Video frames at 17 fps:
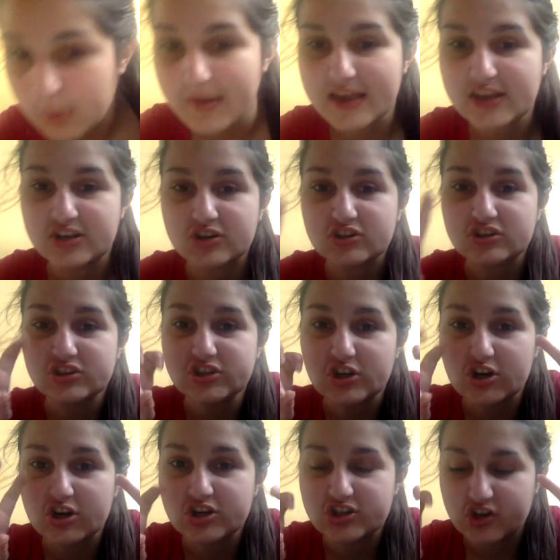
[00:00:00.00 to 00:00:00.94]
major
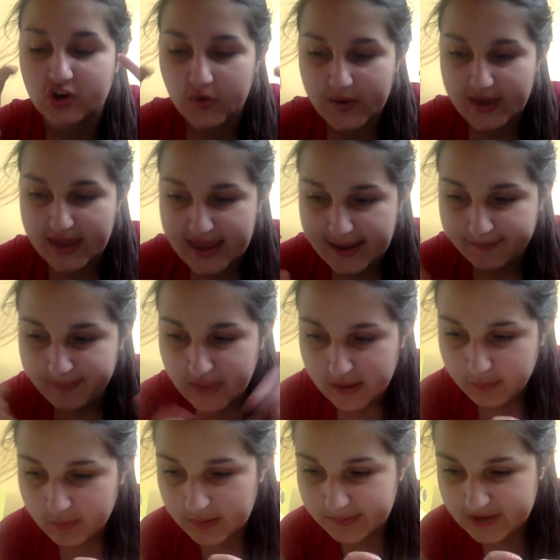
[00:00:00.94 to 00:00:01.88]
surgery,
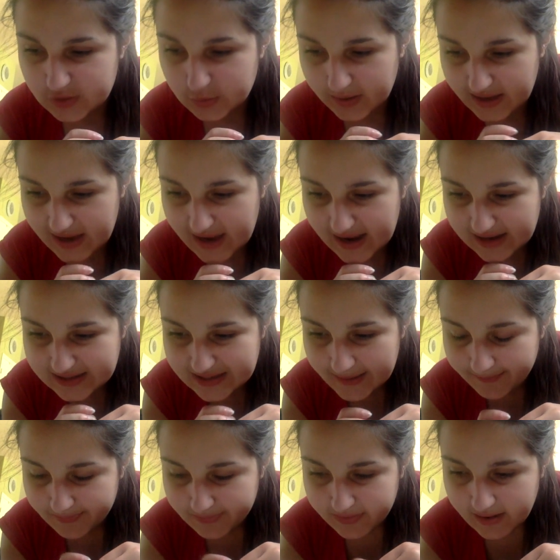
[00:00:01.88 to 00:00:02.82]
would be $28.
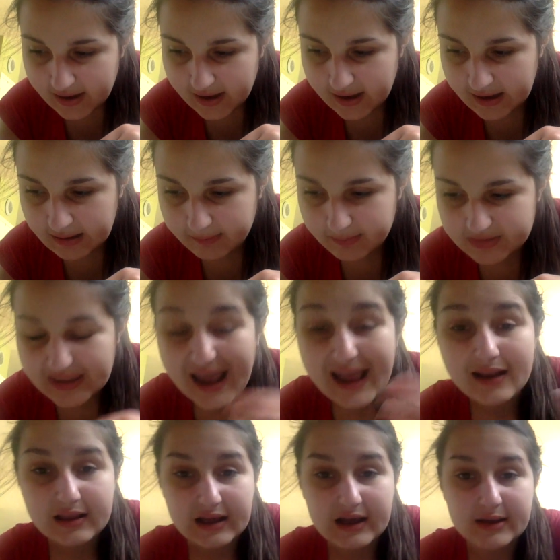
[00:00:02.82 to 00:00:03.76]
But
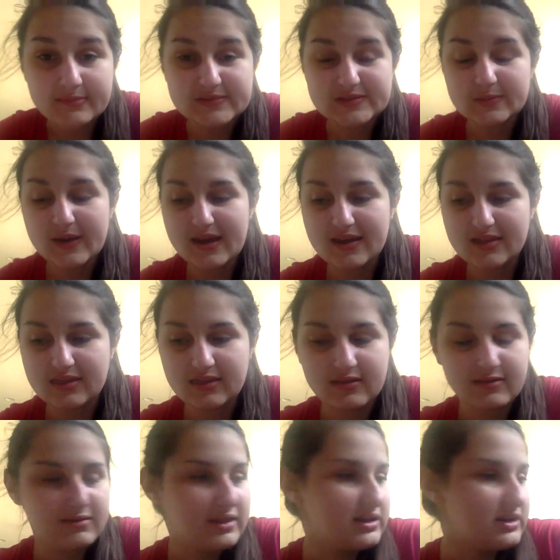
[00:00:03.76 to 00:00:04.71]
that comes with,
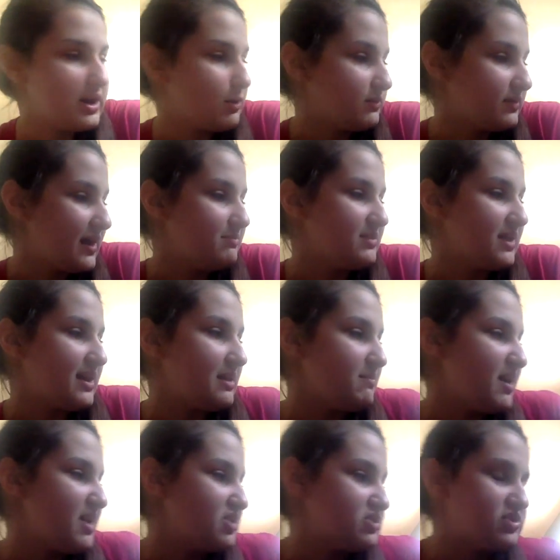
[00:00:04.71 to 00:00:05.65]
them
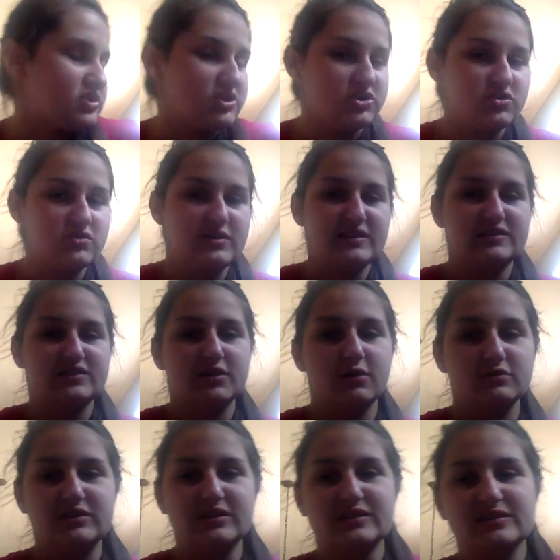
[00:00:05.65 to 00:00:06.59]
getting major surgery.
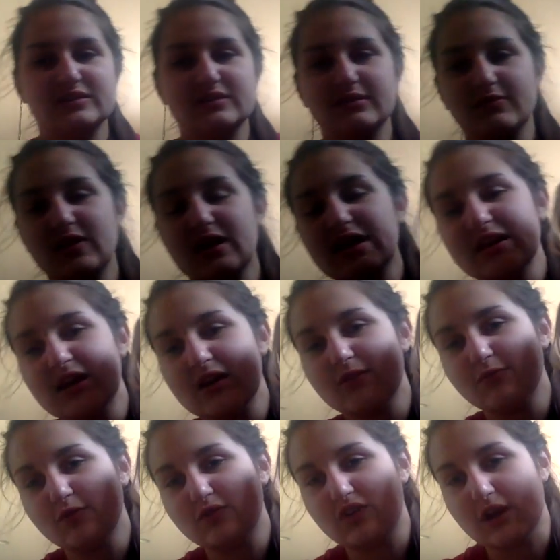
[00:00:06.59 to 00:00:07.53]
So since Lainey
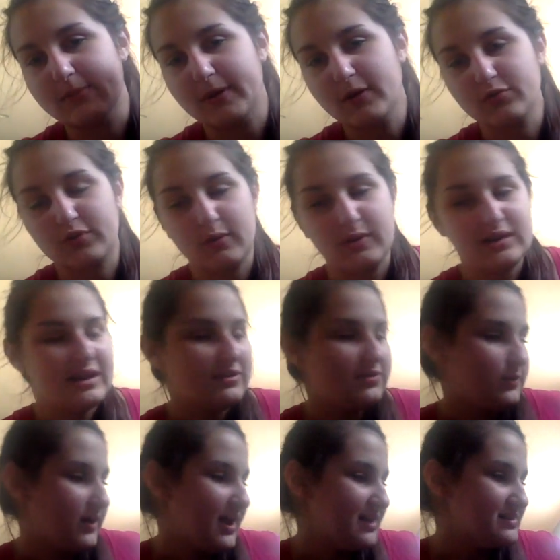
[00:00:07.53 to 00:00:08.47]
and Ruthie are both going to get
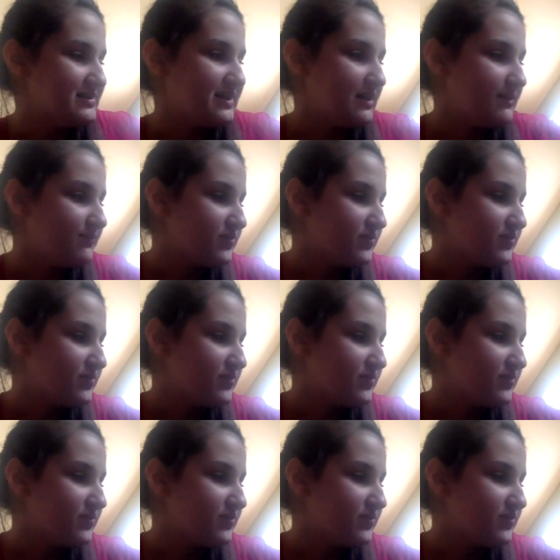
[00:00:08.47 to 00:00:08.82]
their heads,